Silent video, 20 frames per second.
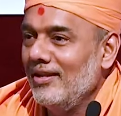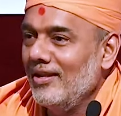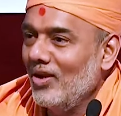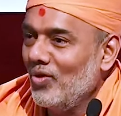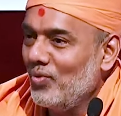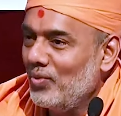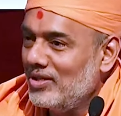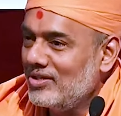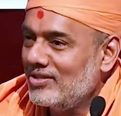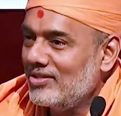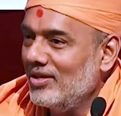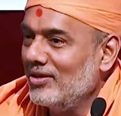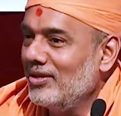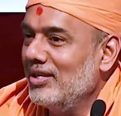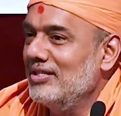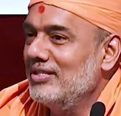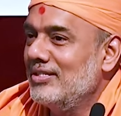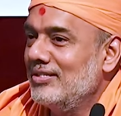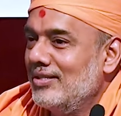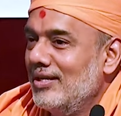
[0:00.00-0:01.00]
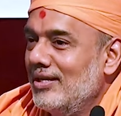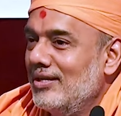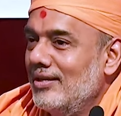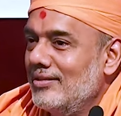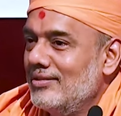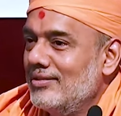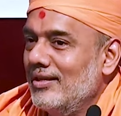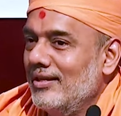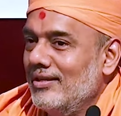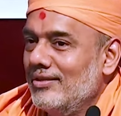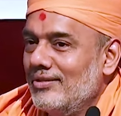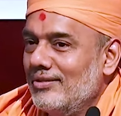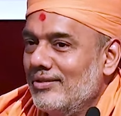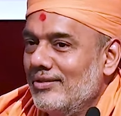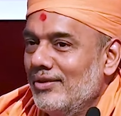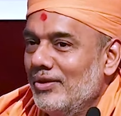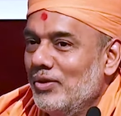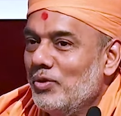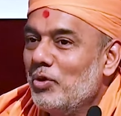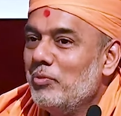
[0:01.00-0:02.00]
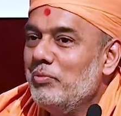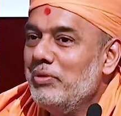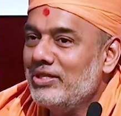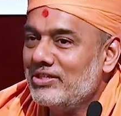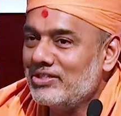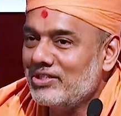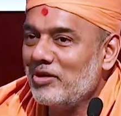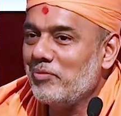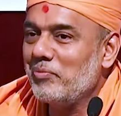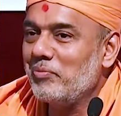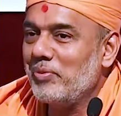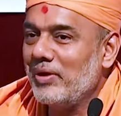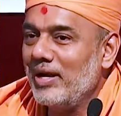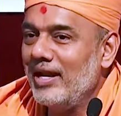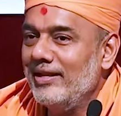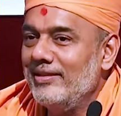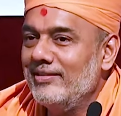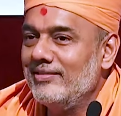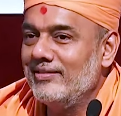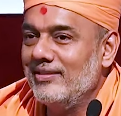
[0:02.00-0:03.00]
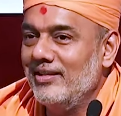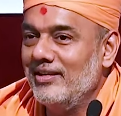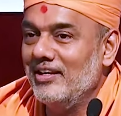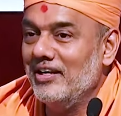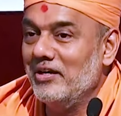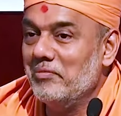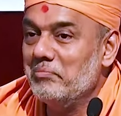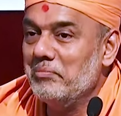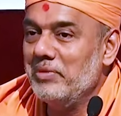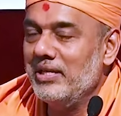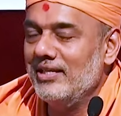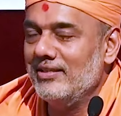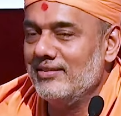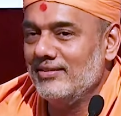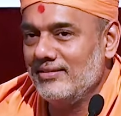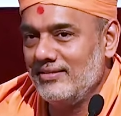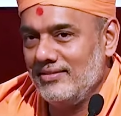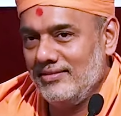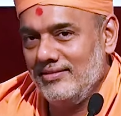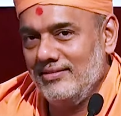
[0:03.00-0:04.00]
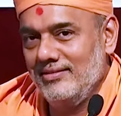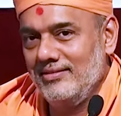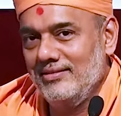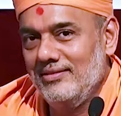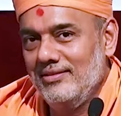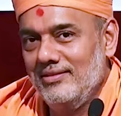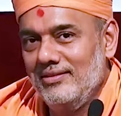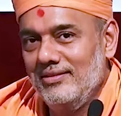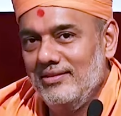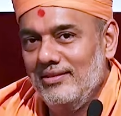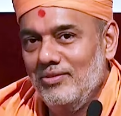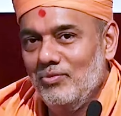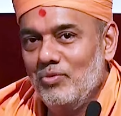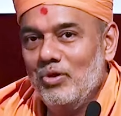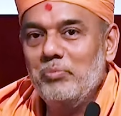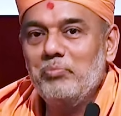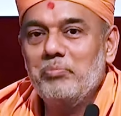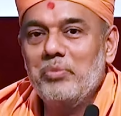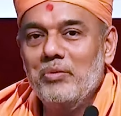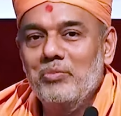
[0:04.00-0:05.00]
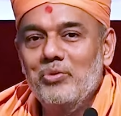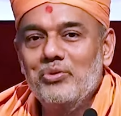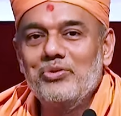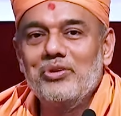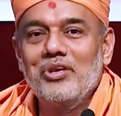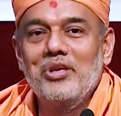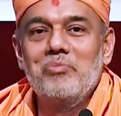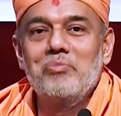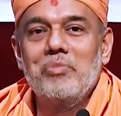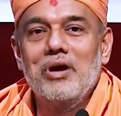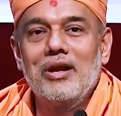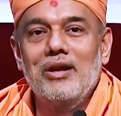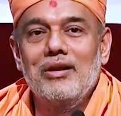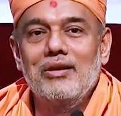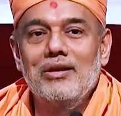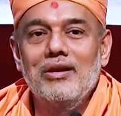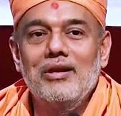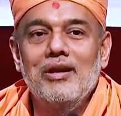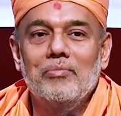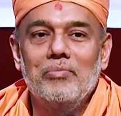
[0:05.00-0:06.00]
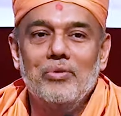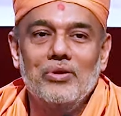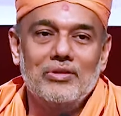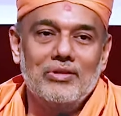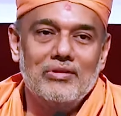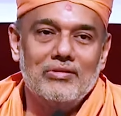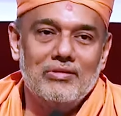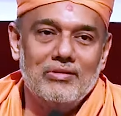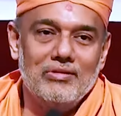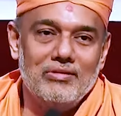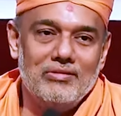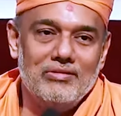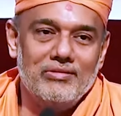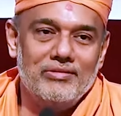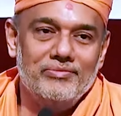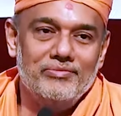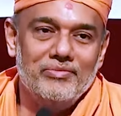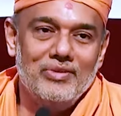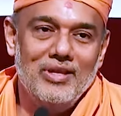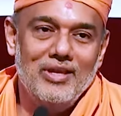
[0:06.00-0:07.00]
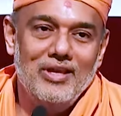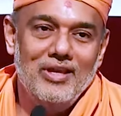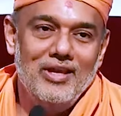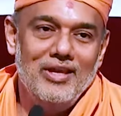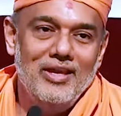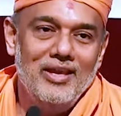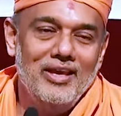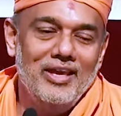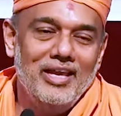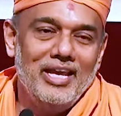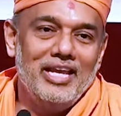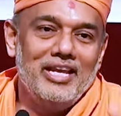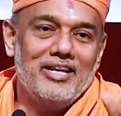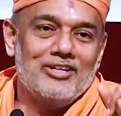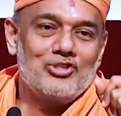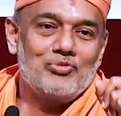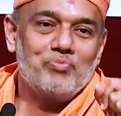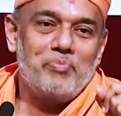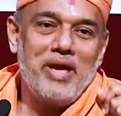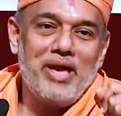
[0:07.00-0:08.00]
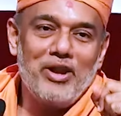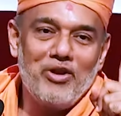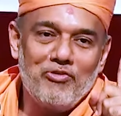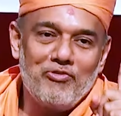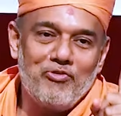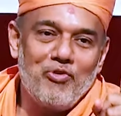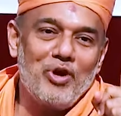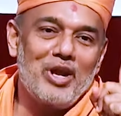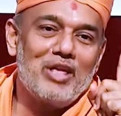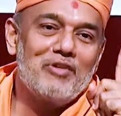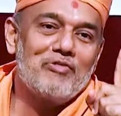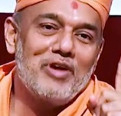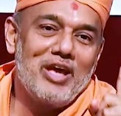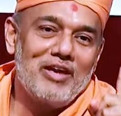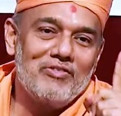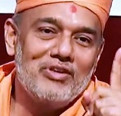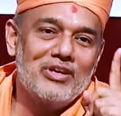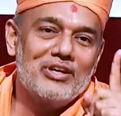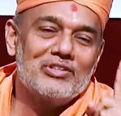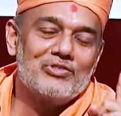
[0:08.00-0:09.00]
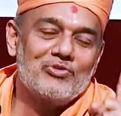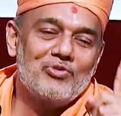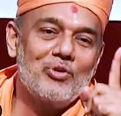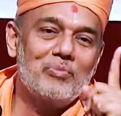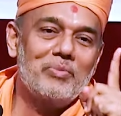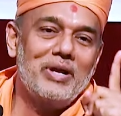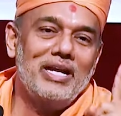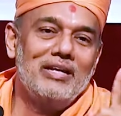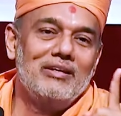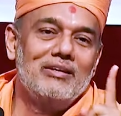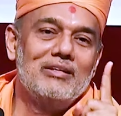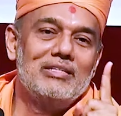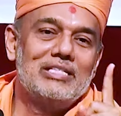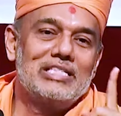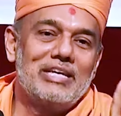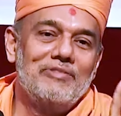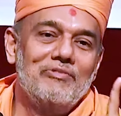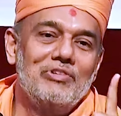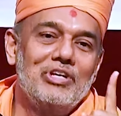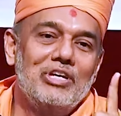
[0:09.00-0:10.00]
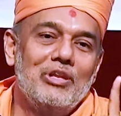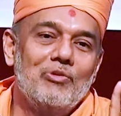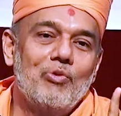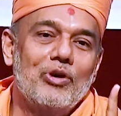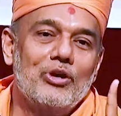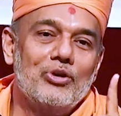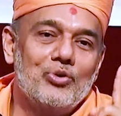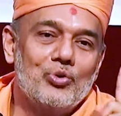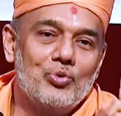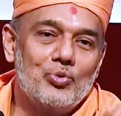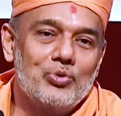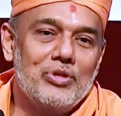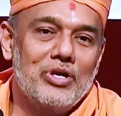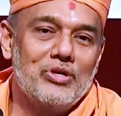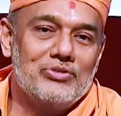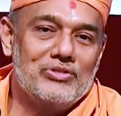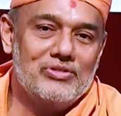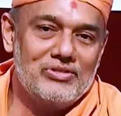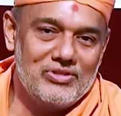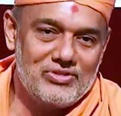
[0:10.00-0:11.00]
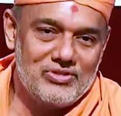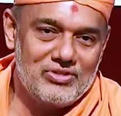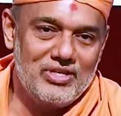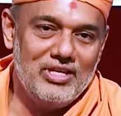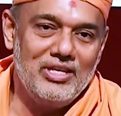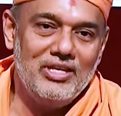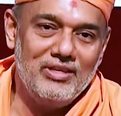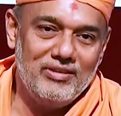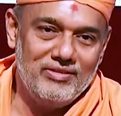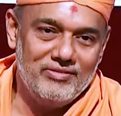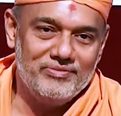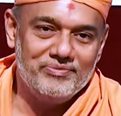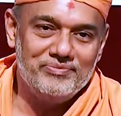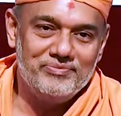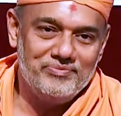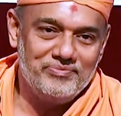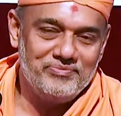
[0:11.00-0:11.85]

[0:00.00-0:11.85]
now with certain statistics, you would be surprised and amazed what Pramukh Swami Maharaj did upon this earth. In a span of 45 years from 1971 to 2016,